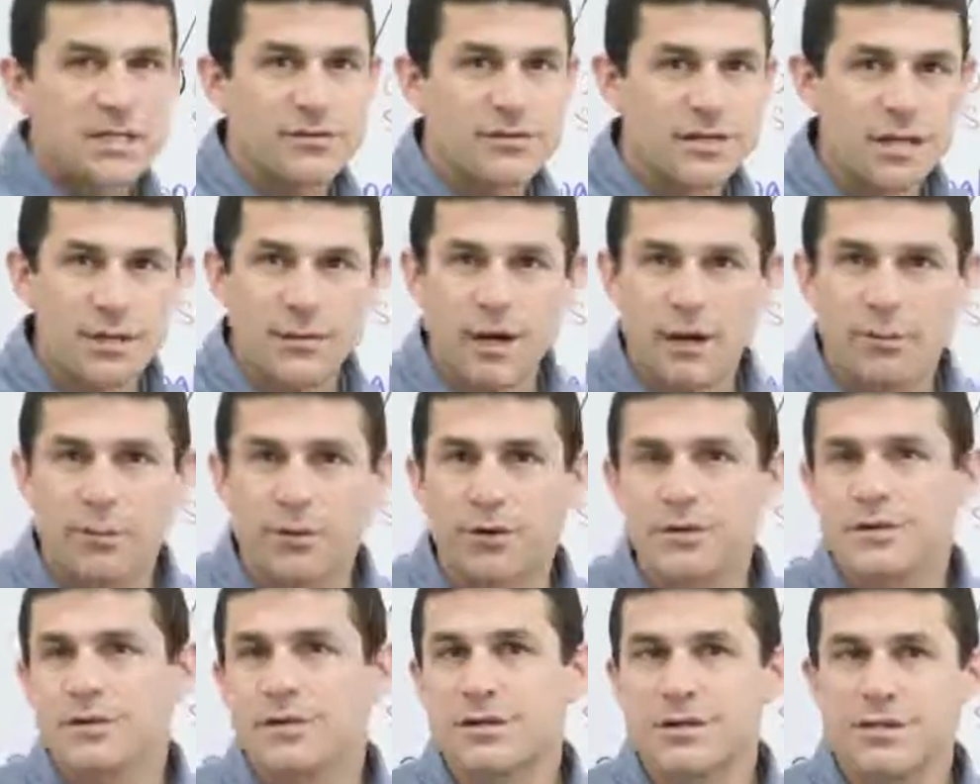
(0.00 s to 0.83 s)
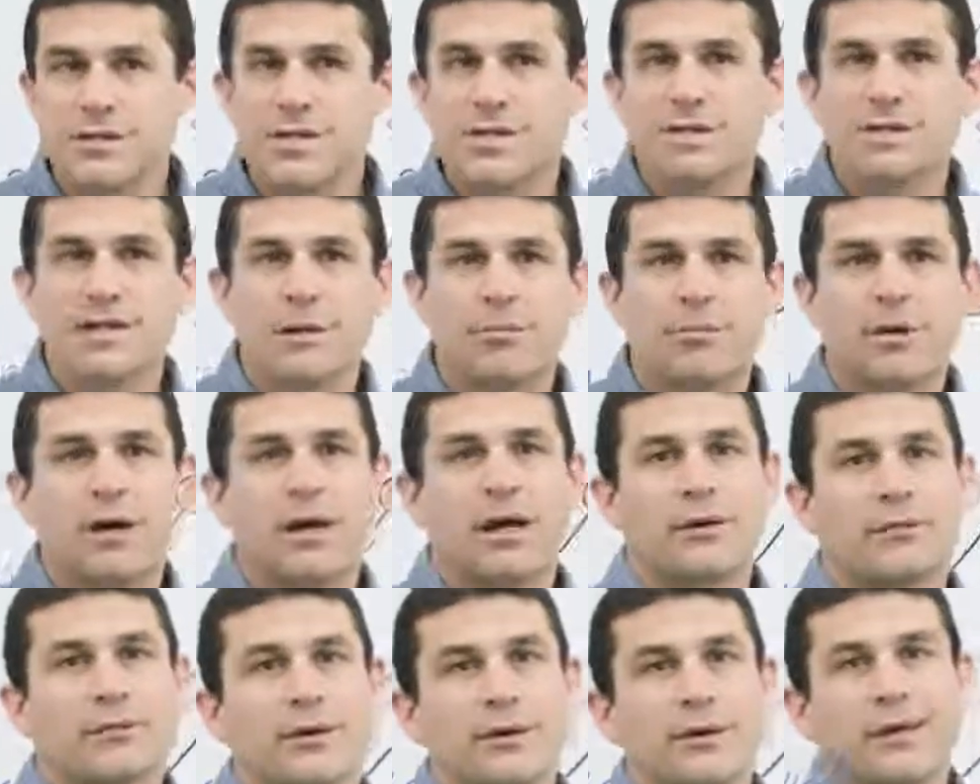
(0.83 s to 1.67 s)
So if you think about a personal assistant
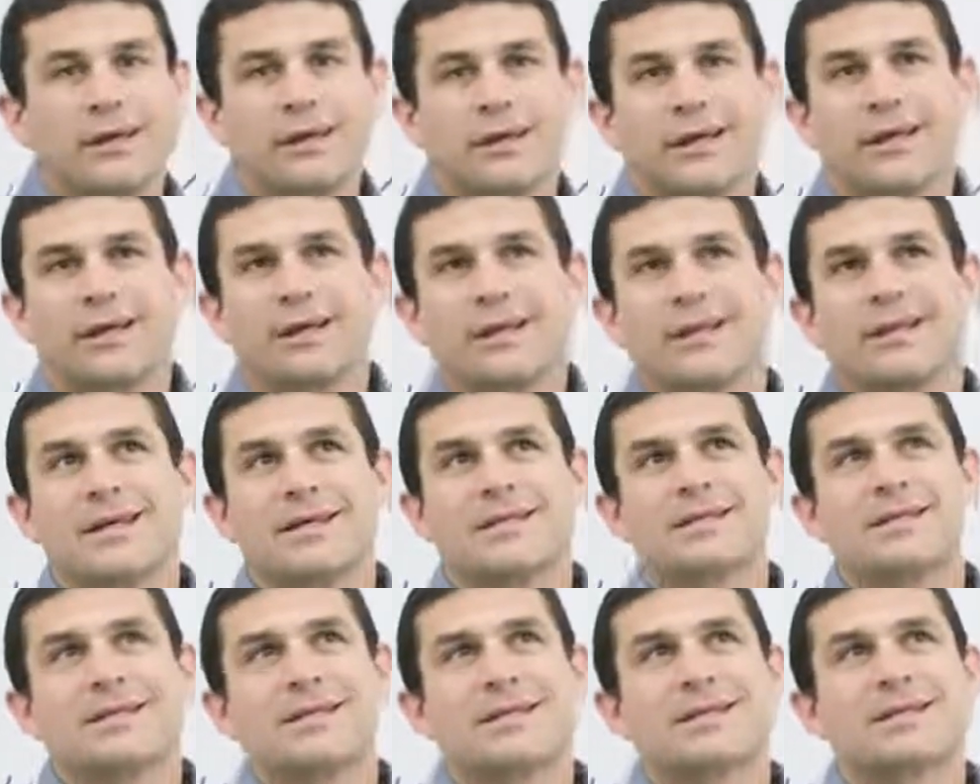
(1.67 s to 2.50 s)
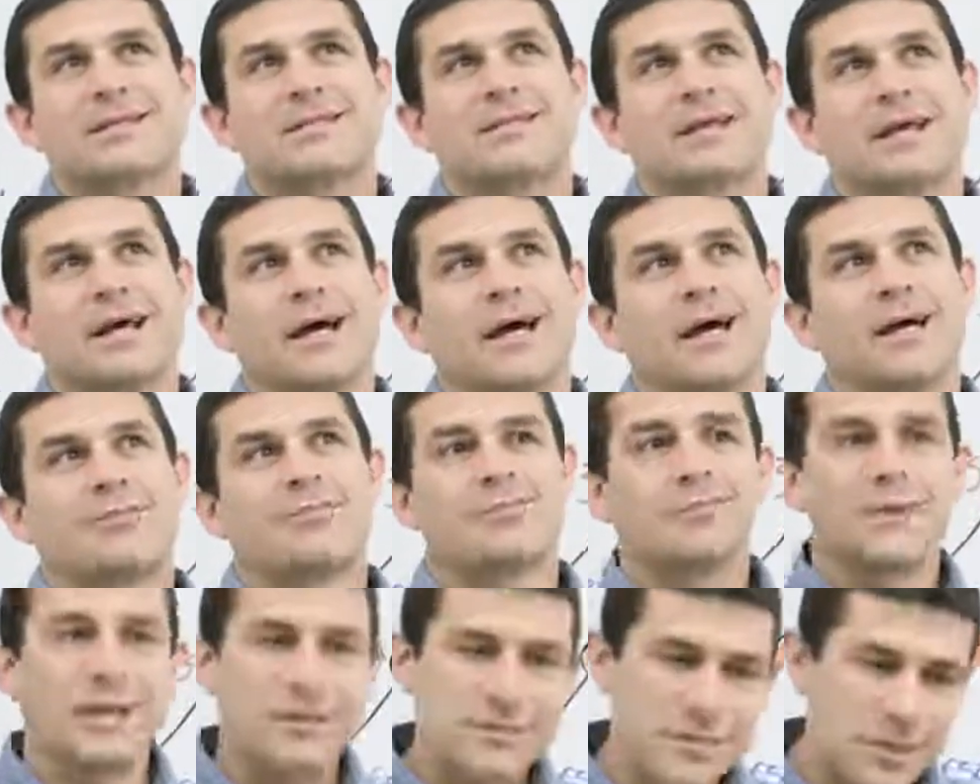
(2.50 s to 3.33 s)
bot, really, this is
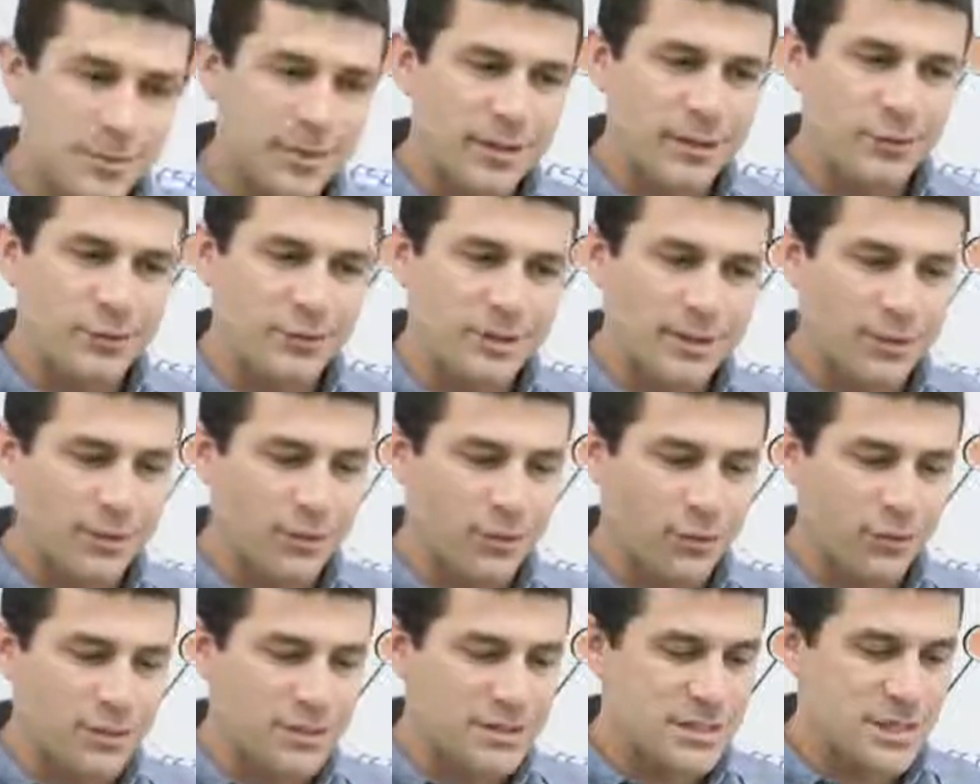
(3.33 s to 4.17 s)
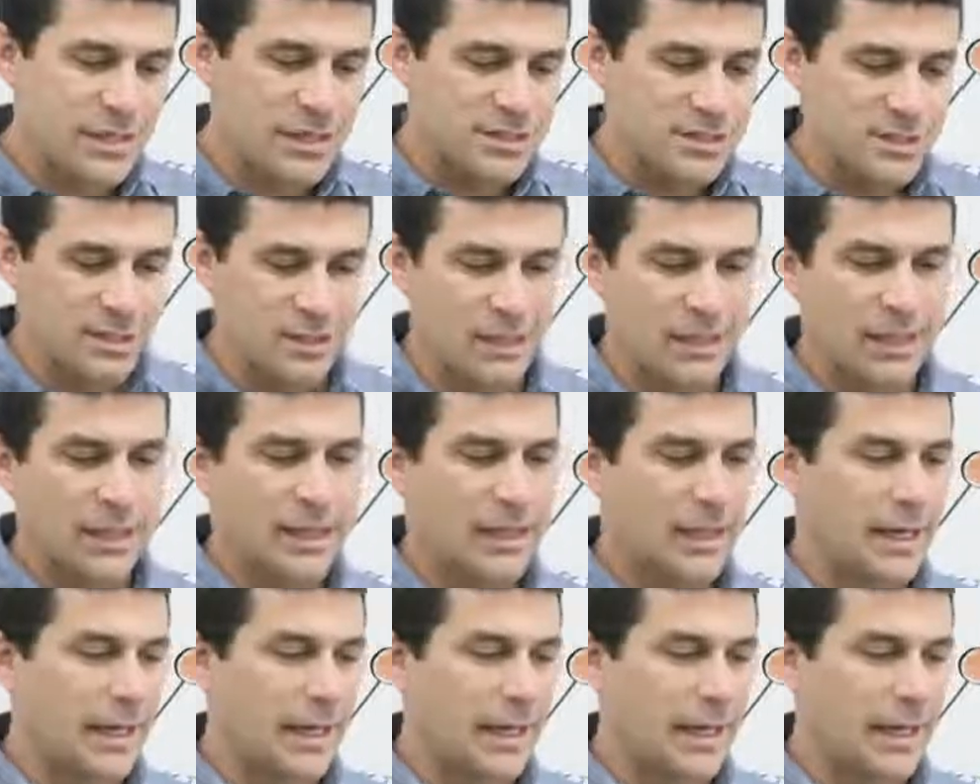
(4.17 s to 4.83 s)
somebody within your organization